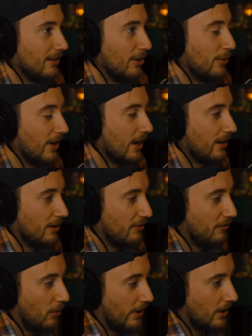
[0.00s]
We got to
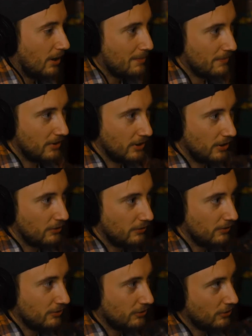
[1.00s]
avoid
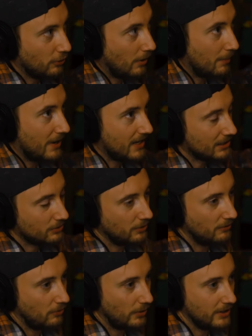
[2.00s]
do our best to
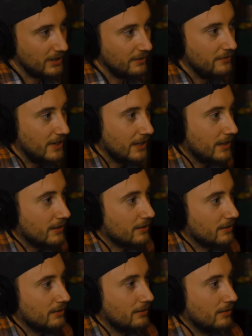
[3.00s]
avoid
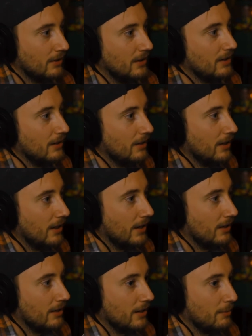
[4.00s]
convenience
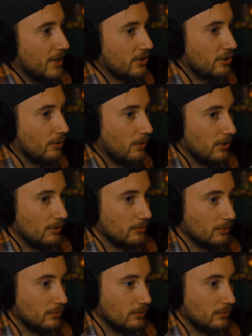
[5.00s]
and make sure we're,